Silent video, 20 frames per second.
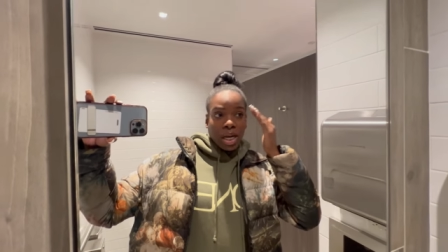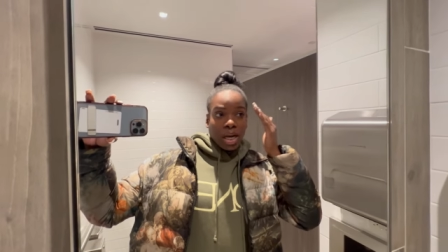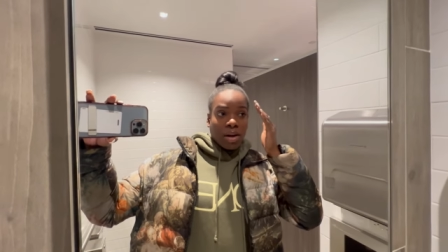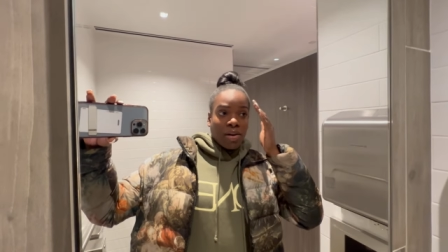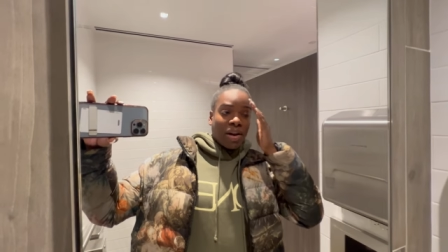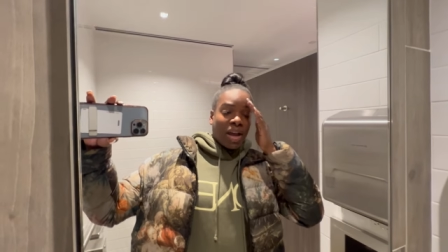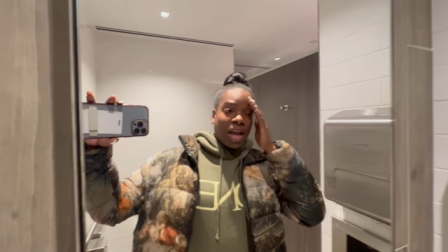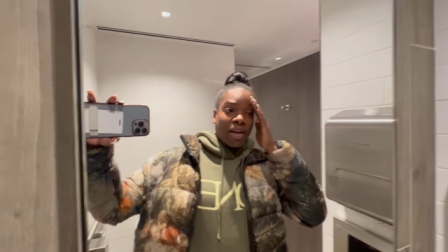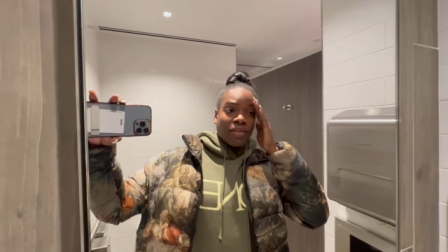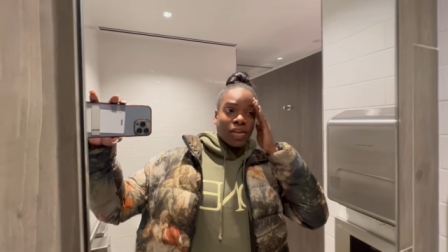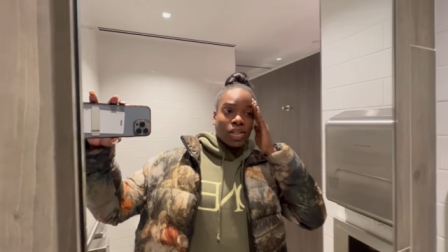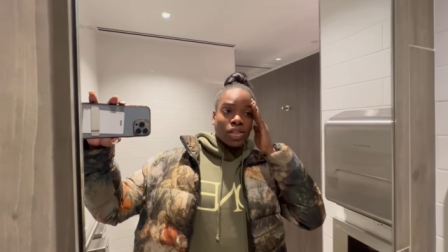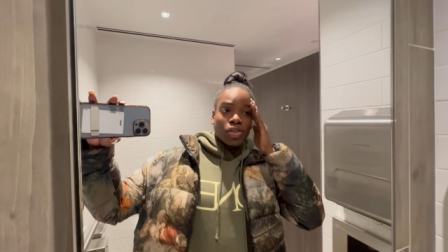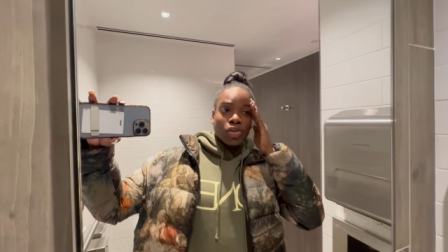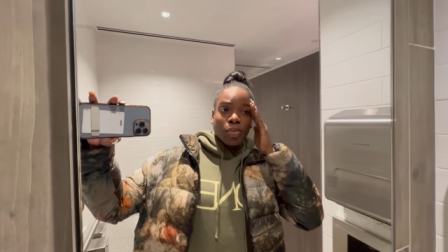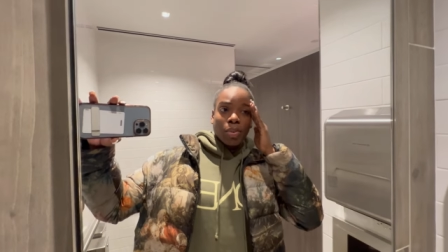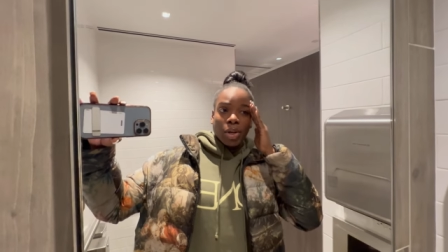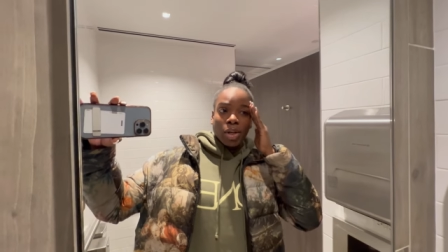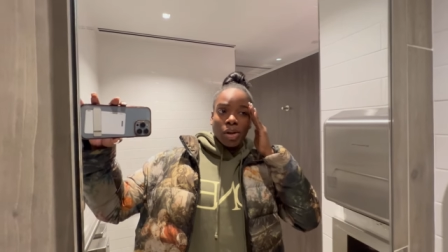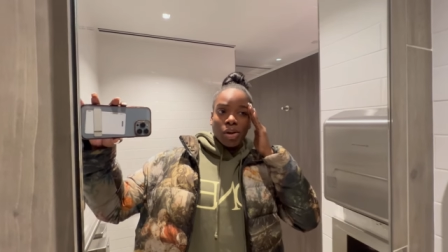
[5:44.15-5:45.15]
I don't have a
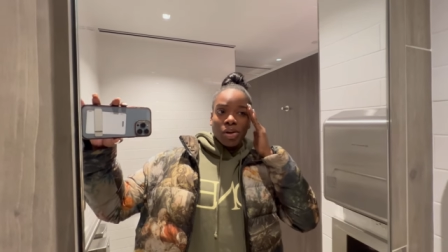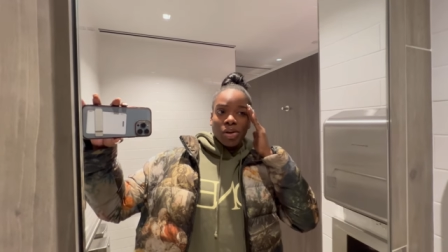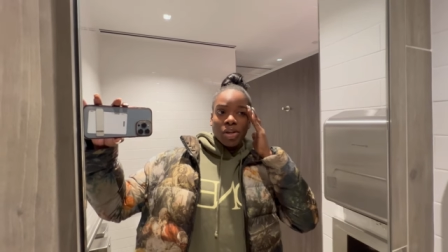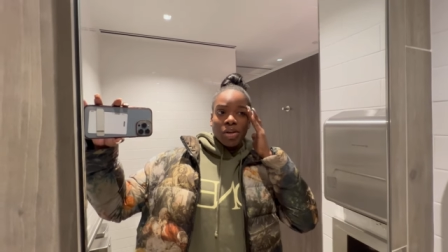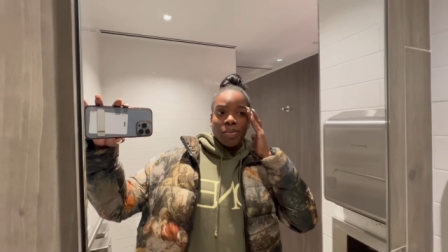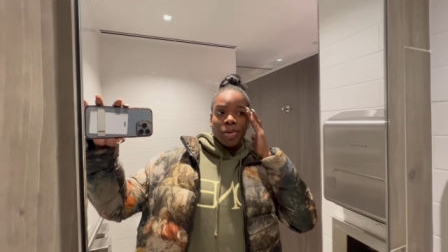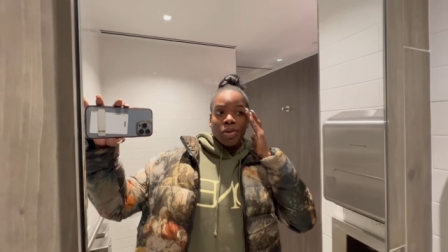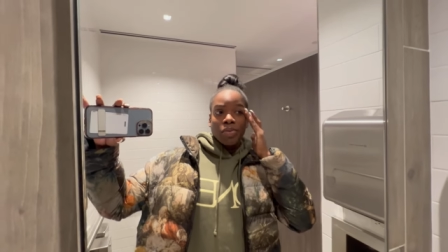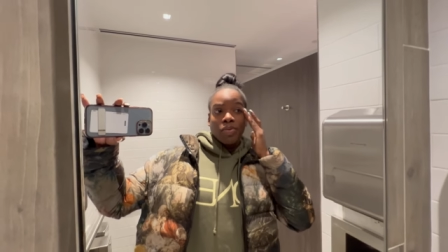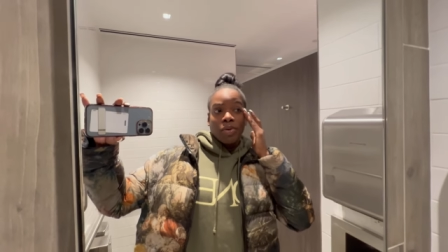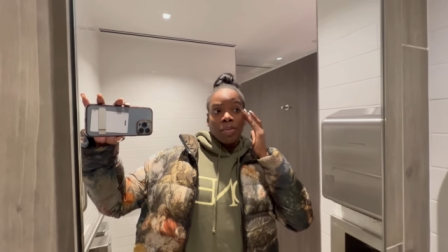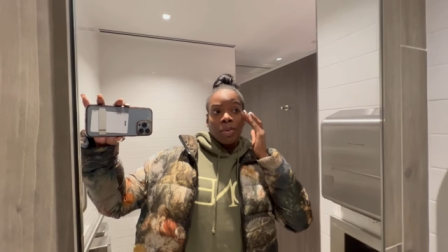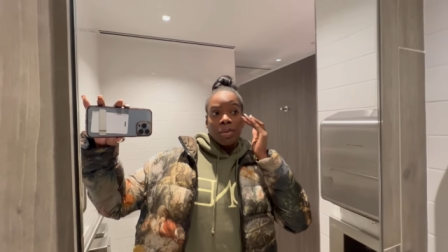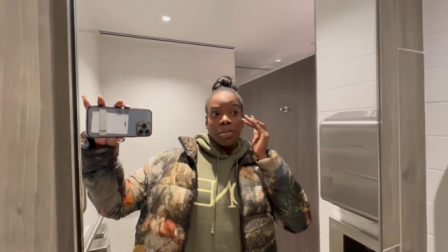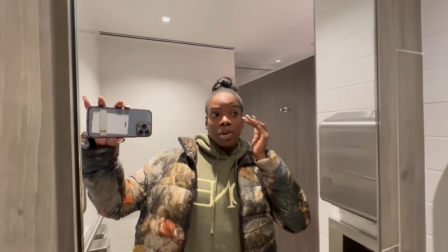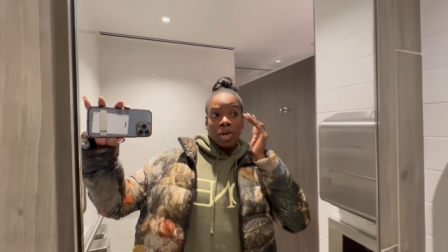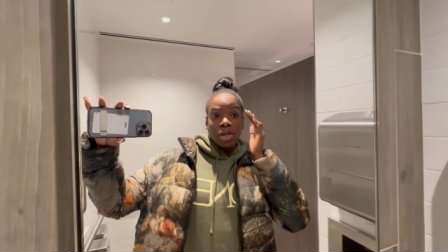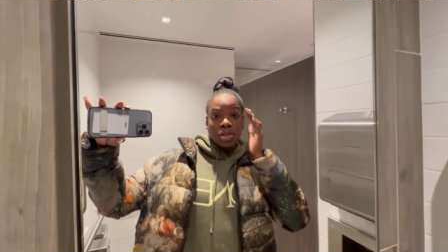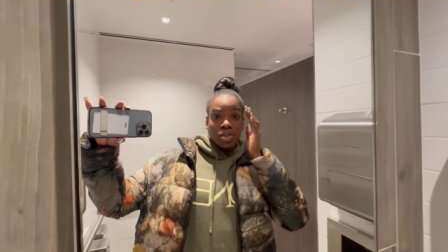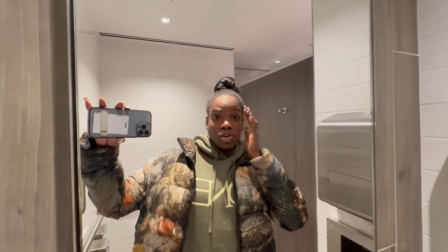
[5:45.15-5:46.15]
super long commute from the
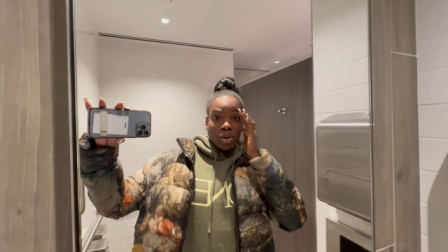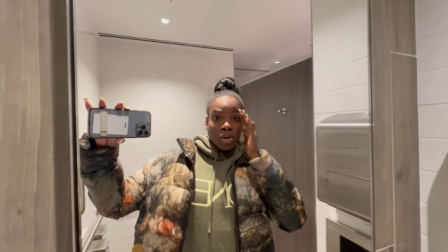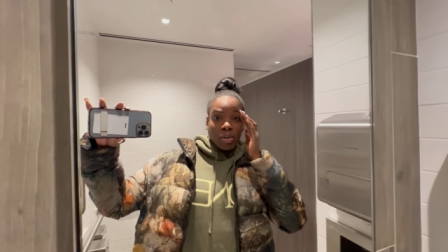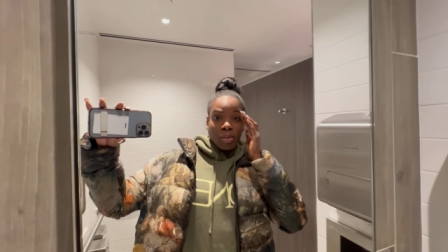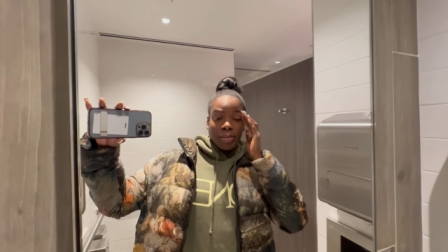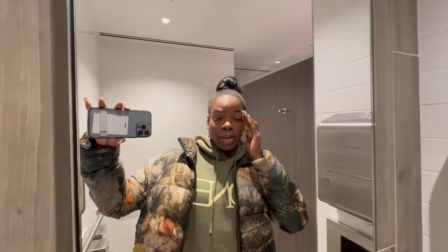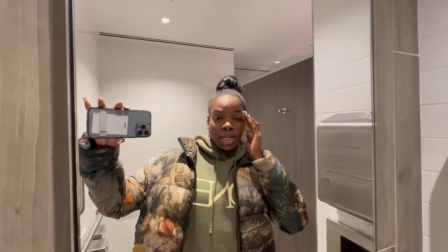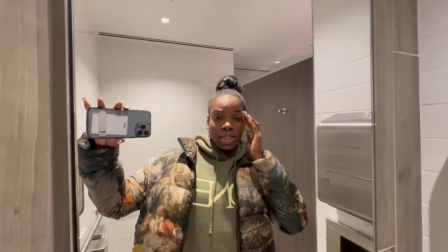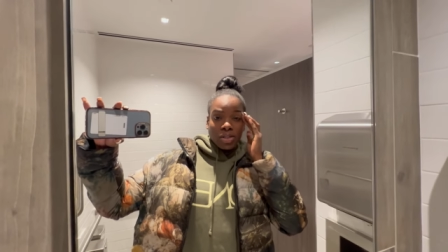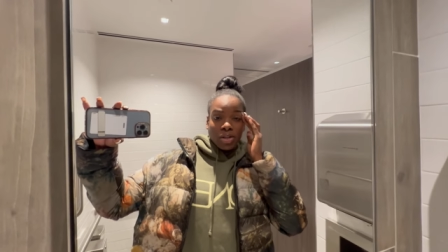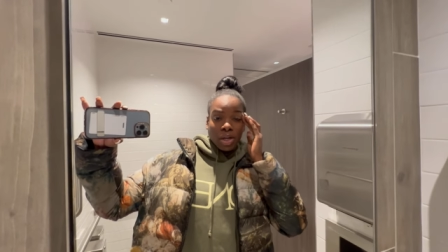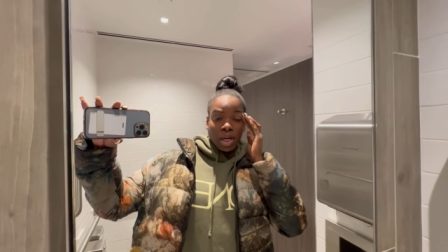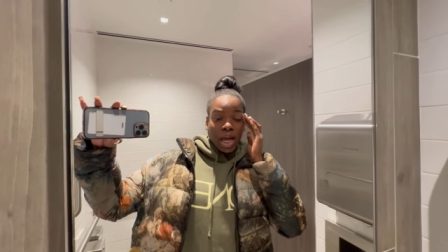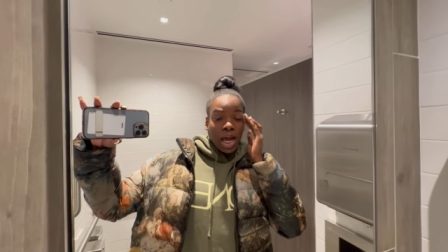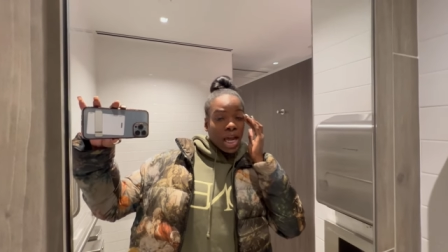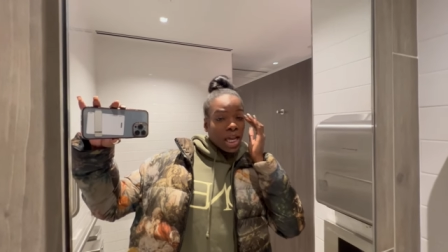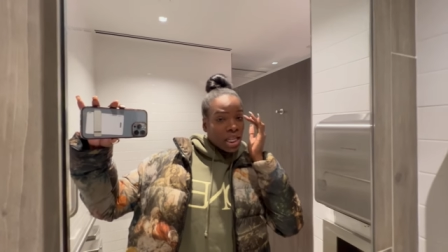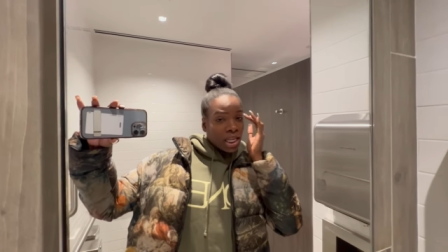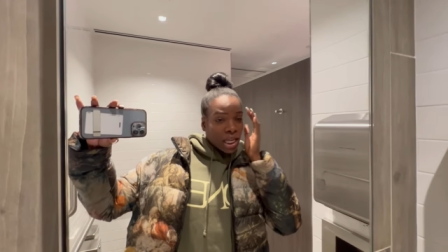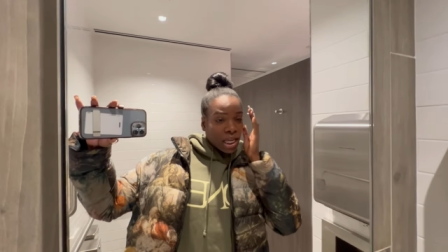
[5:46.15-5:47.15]
Bronx all the way back to Long
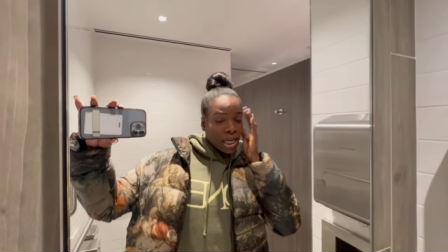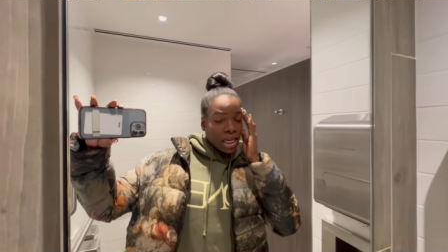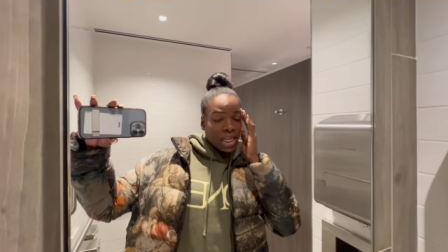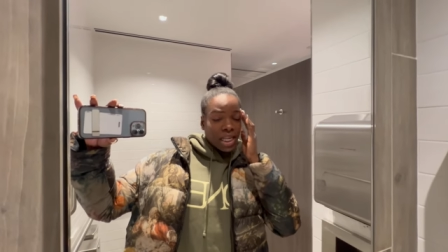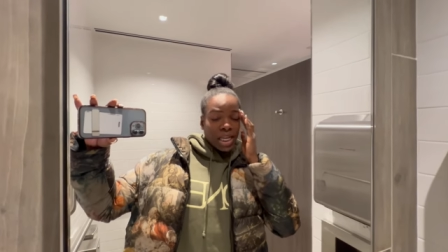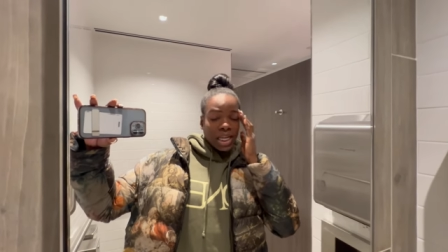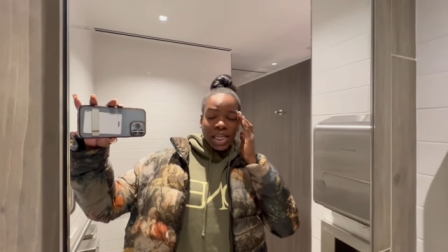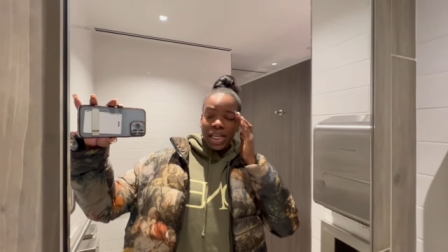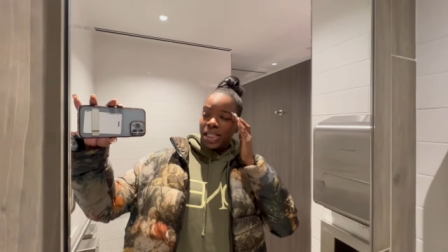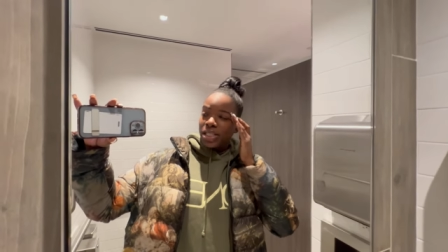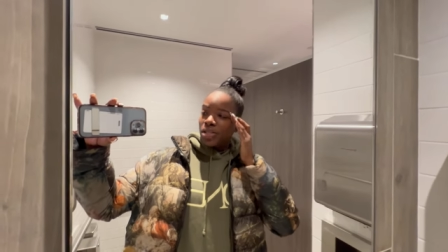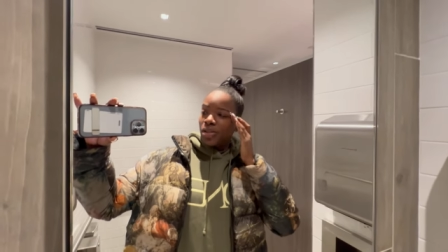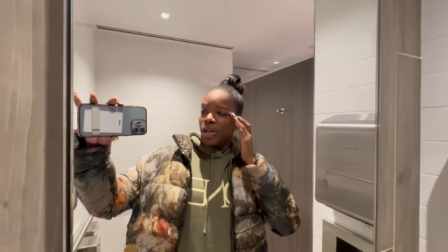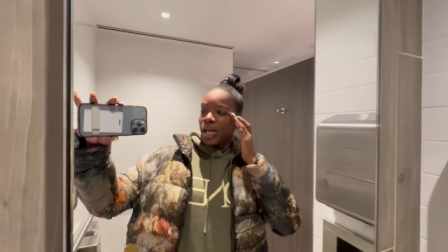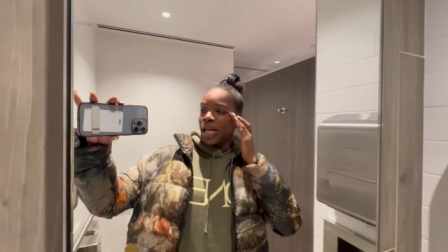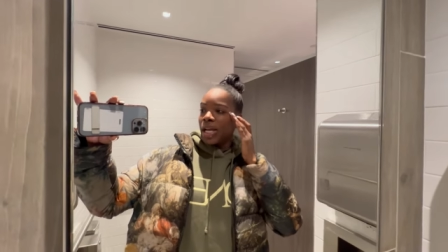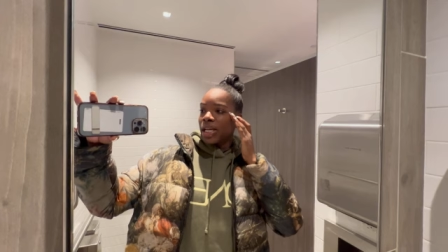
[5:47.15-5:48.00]
Island like I did yesterday,